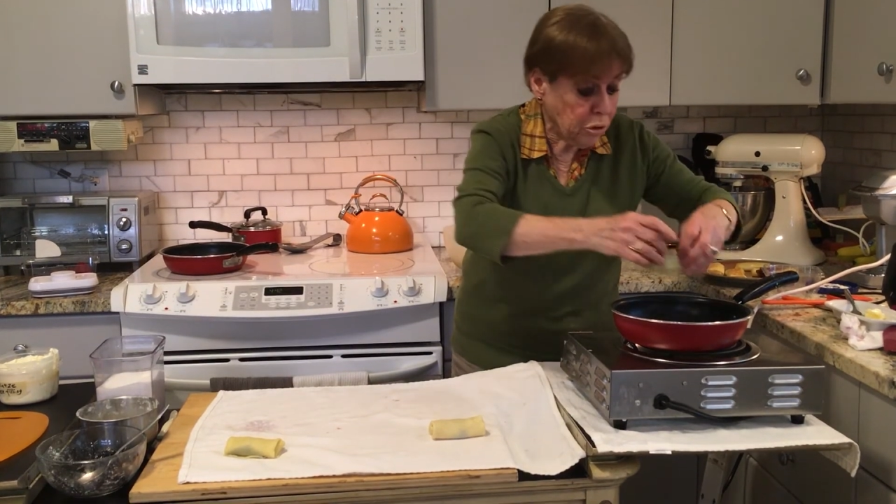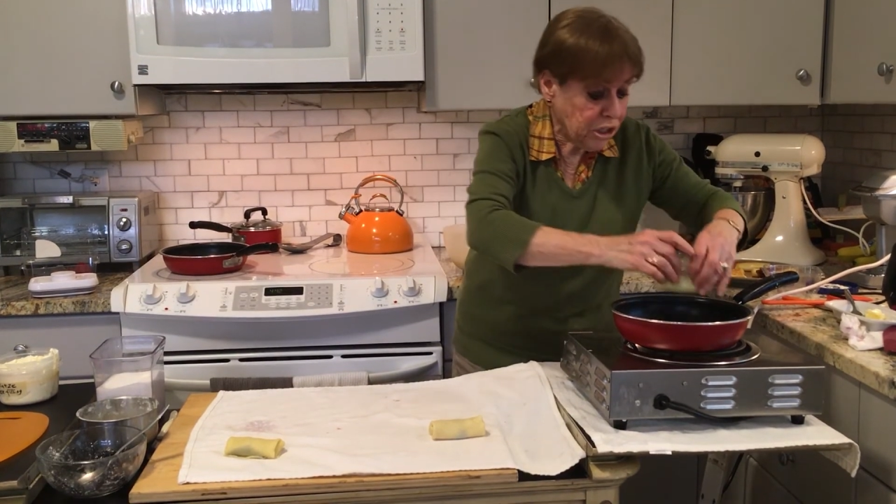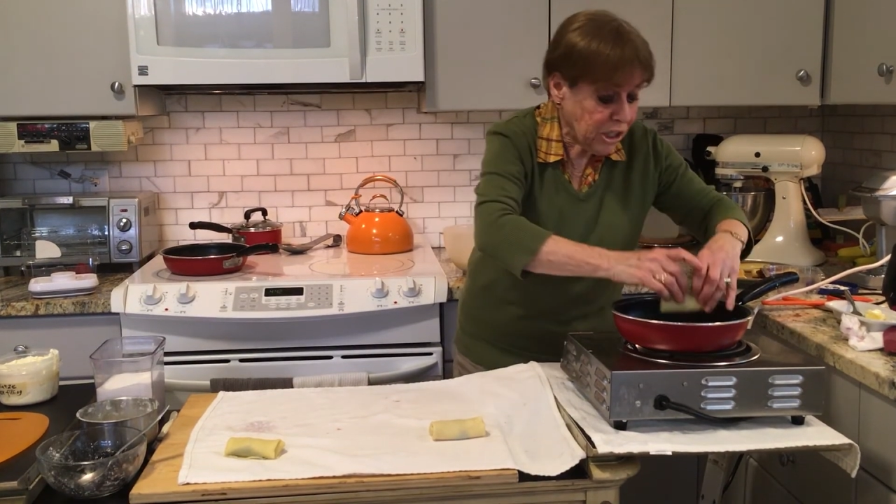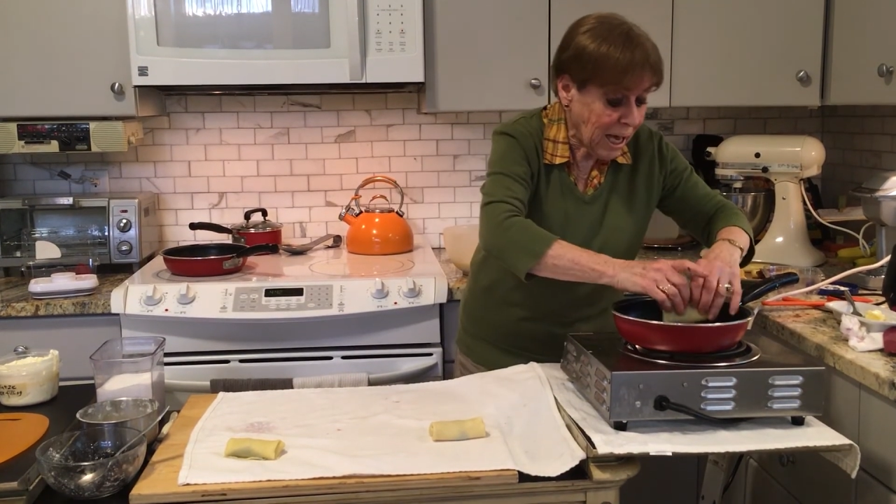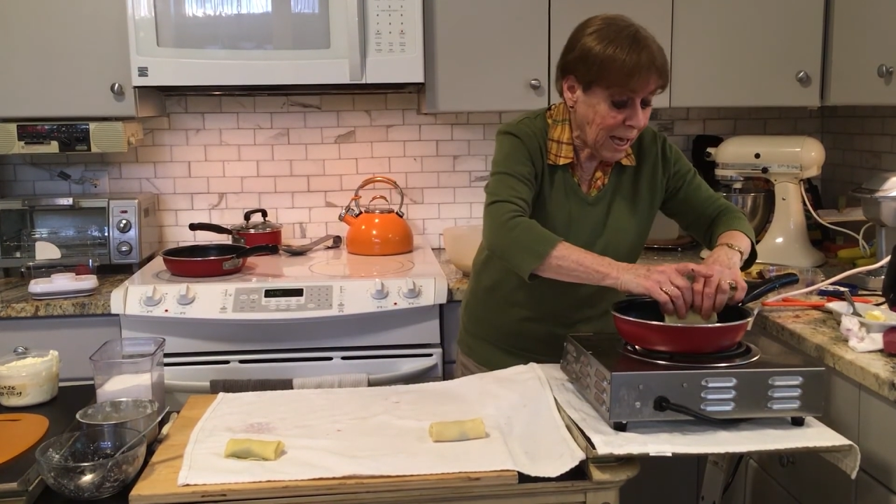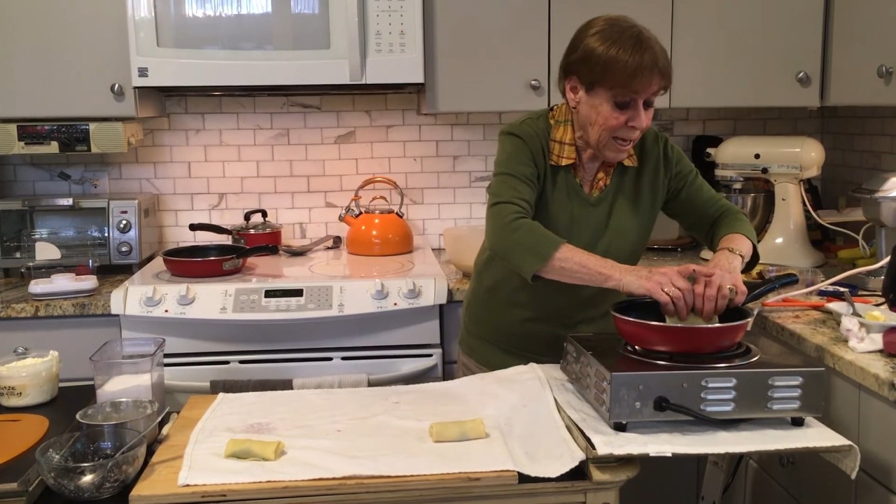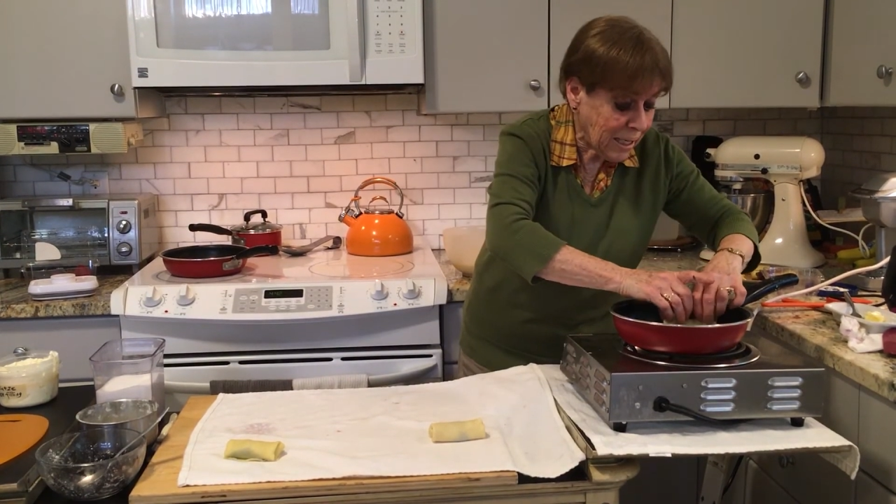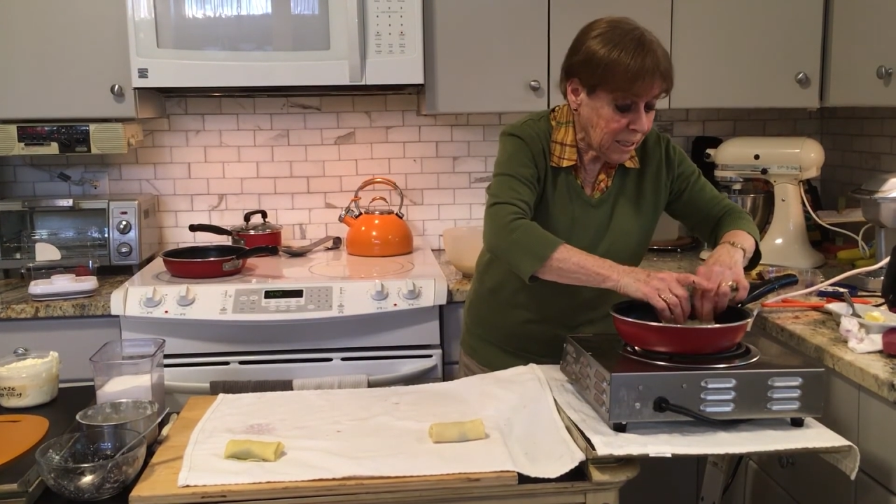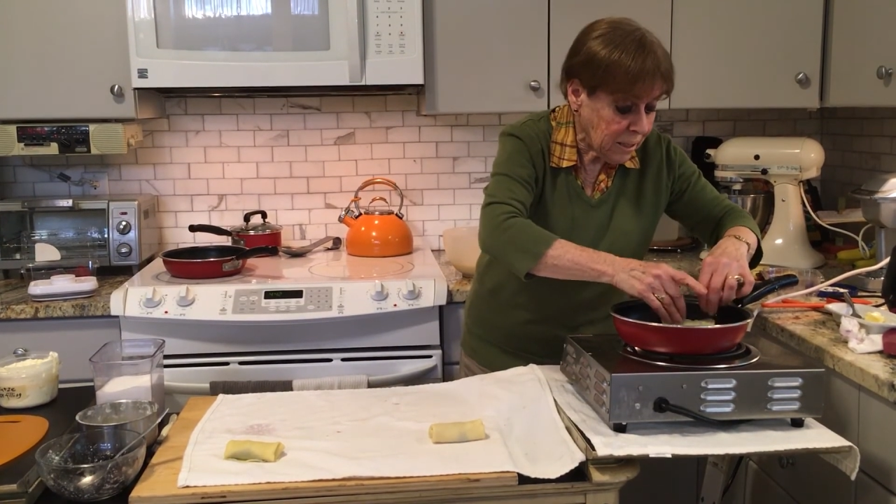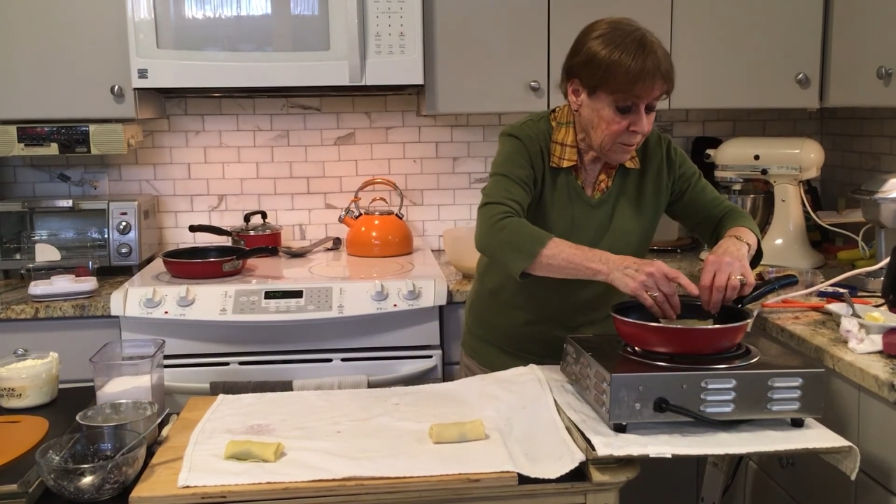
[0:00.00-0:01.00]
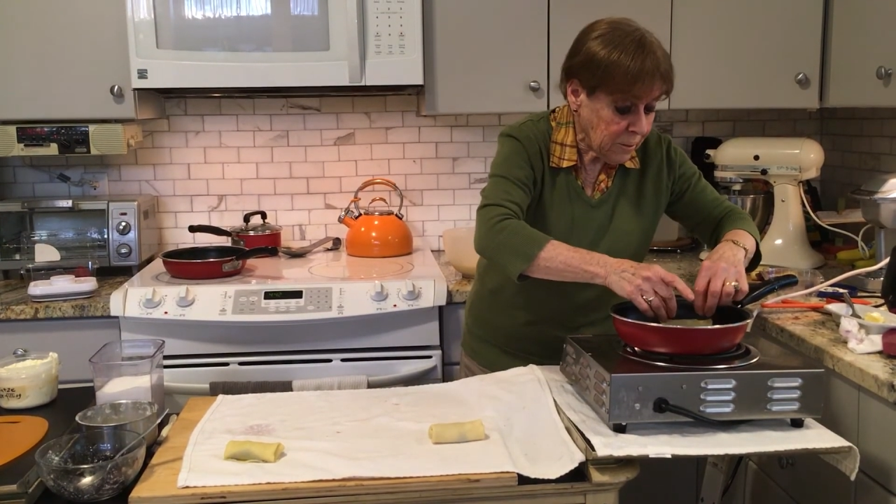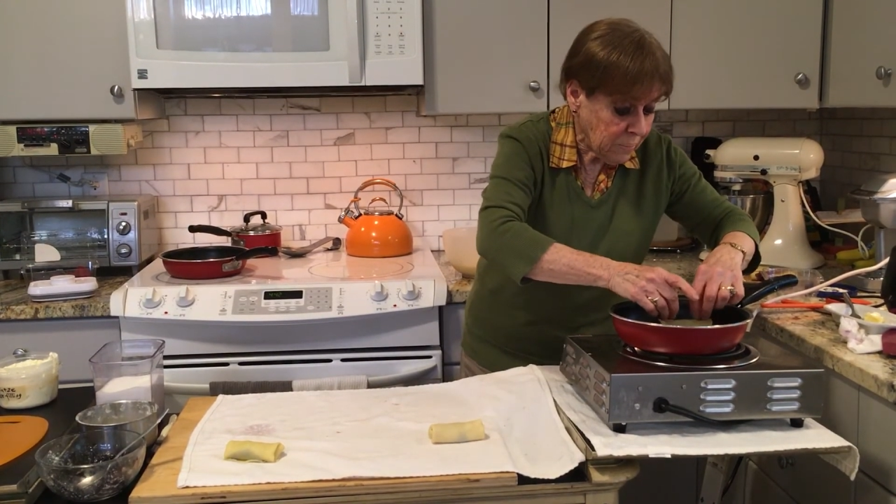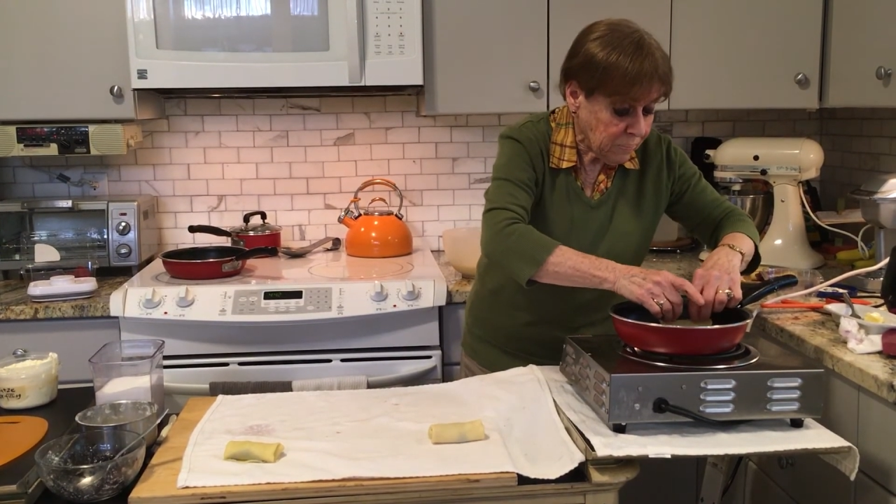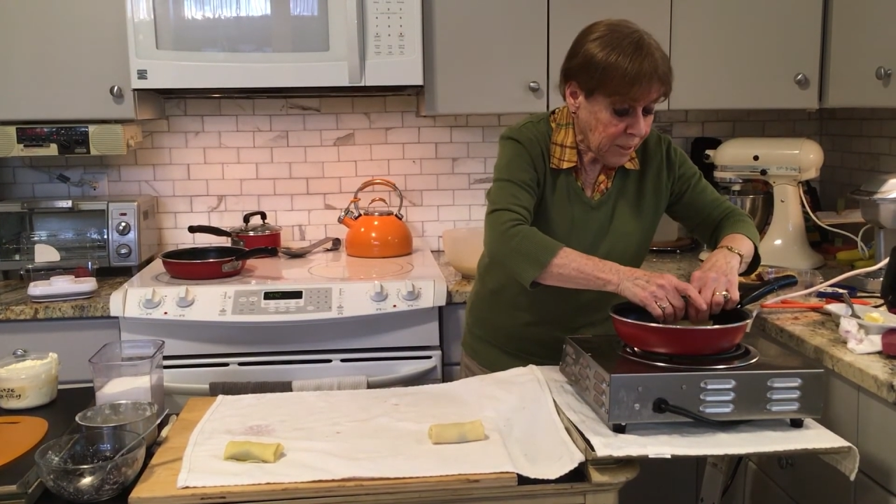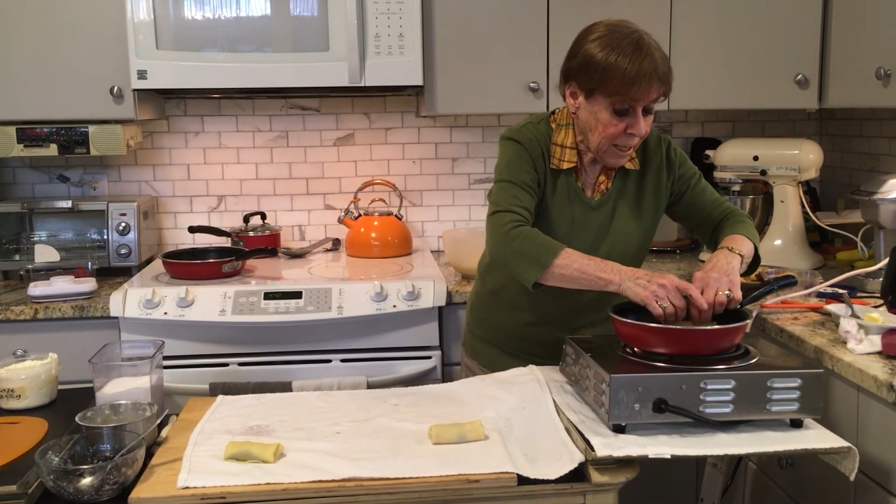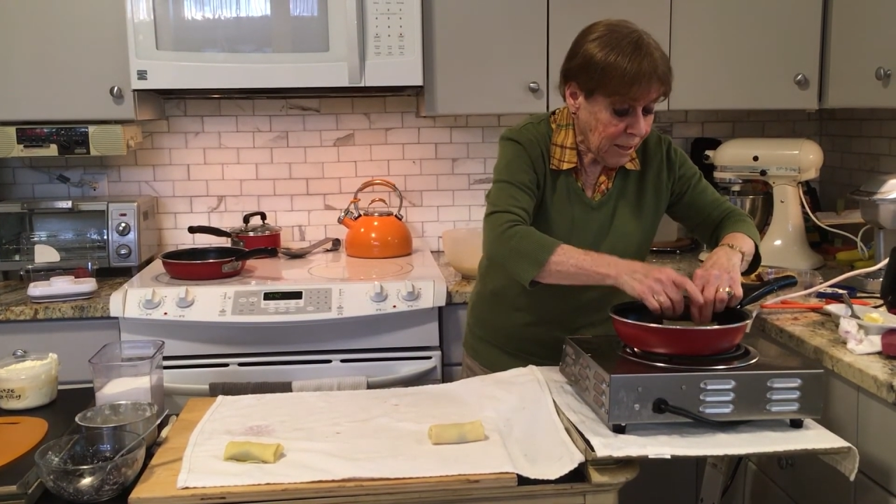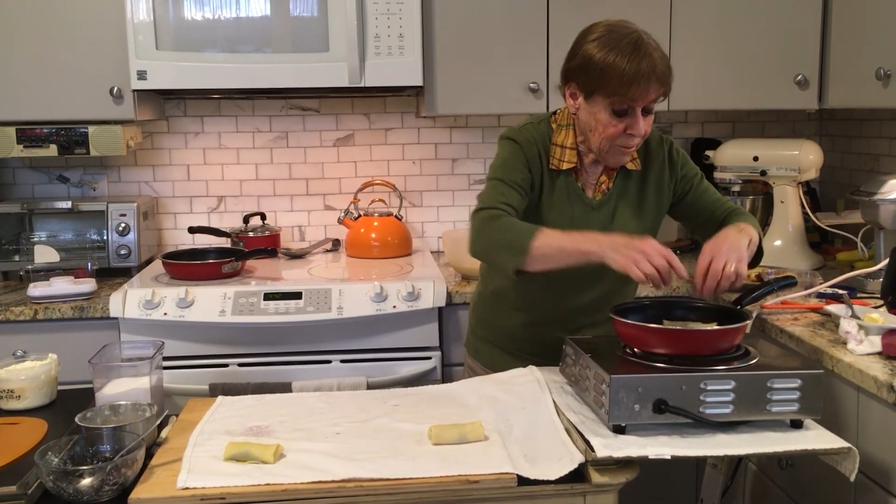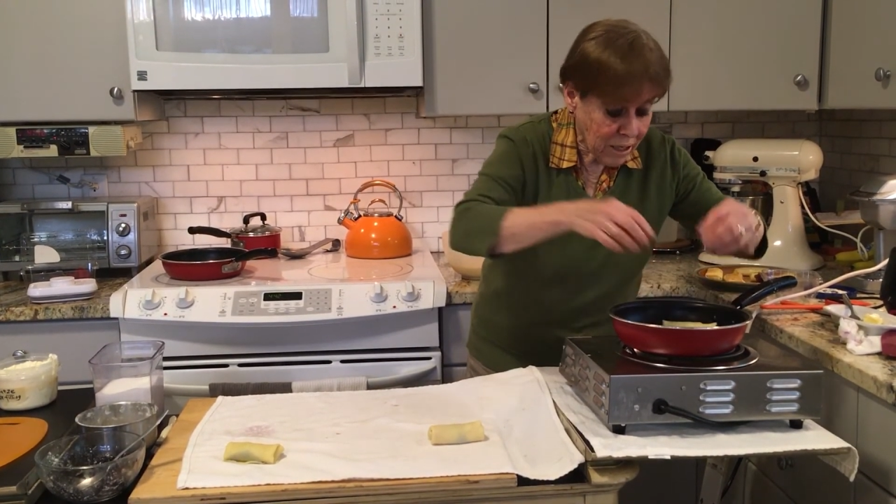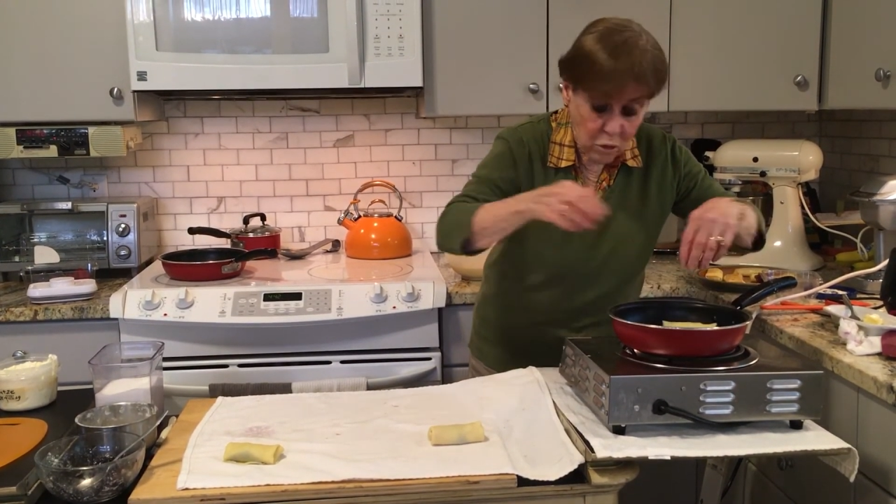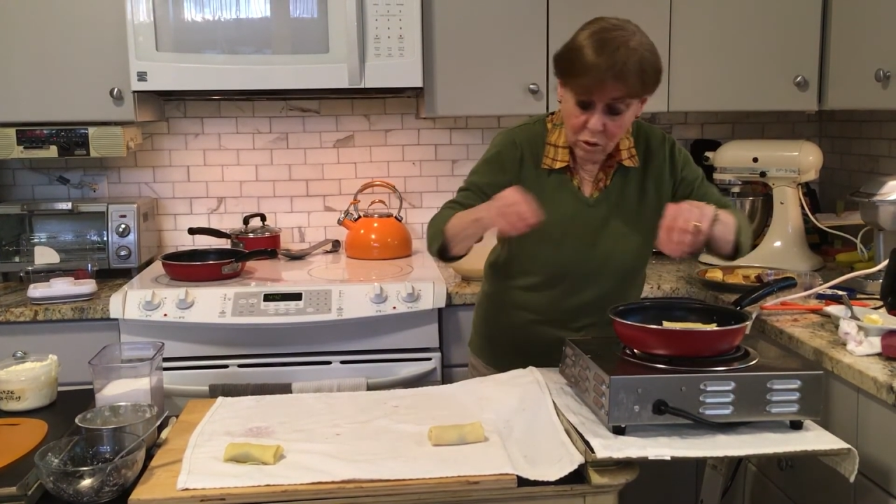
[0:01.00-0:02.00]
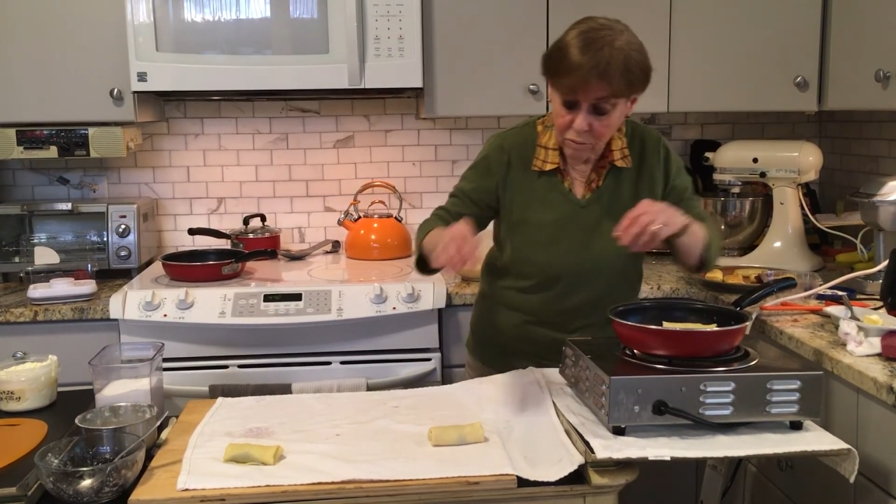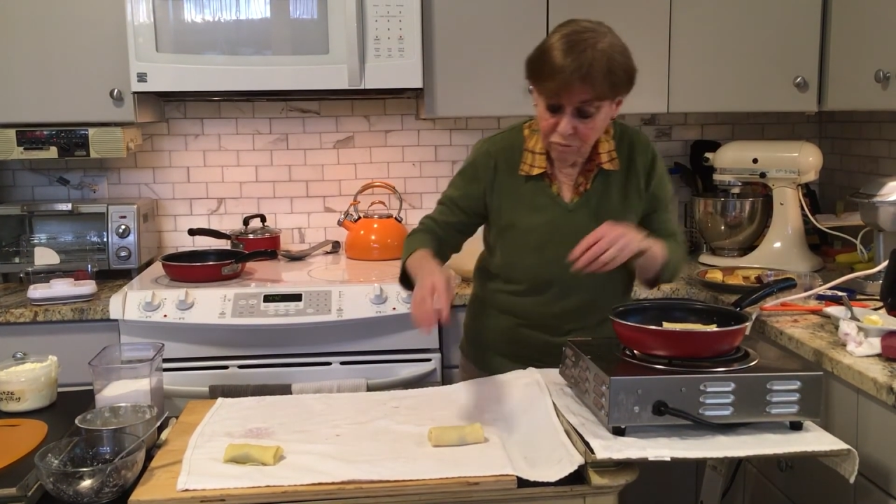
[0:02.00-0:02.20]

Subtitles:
side, and then you can